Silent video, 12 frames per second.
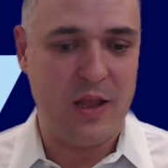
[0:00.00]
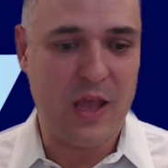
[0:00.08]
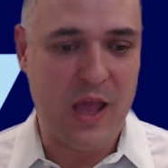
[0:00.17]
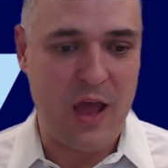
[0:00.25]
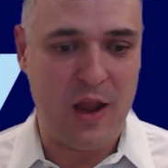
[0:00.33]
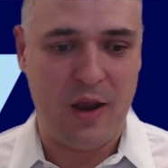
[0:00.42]

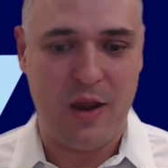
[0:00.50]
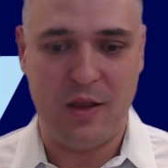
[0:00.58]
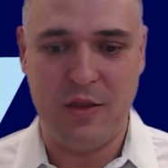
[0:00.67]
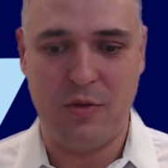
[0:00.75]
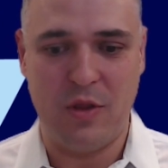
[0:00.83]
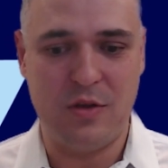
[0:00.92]

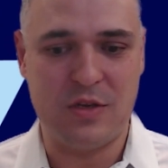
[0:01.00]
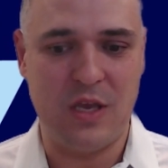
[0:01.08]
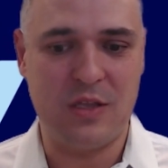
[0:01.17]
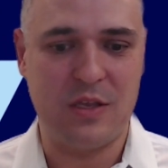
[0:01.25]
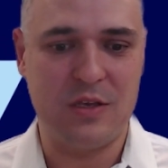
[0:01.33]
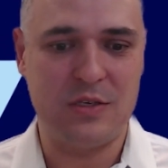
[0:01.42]
you
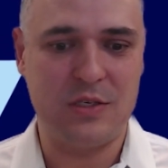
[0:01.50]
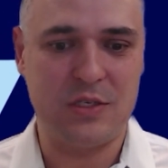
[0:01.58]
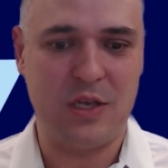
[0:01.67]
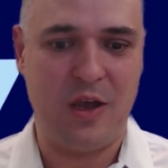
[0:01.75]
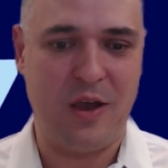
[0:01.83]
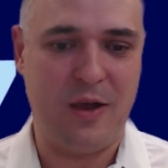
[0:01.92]
take this
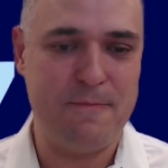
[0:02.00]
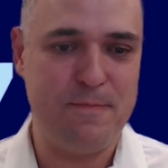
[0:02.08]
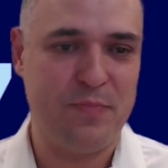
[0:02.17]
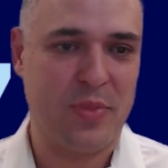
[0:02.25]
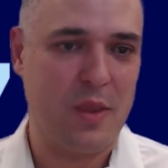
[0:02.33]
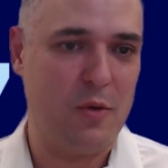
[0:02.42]

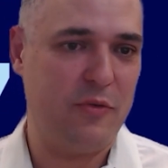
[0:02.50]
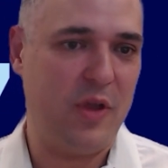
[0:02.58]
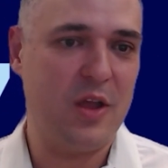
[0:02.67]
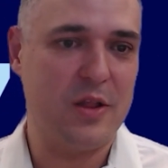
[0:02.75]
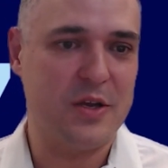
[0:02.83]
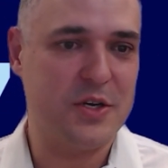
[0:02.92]
with
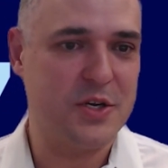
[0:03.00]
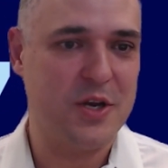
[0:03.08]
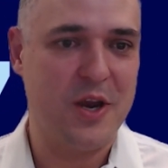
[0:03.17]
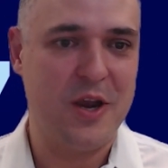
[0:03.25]
English.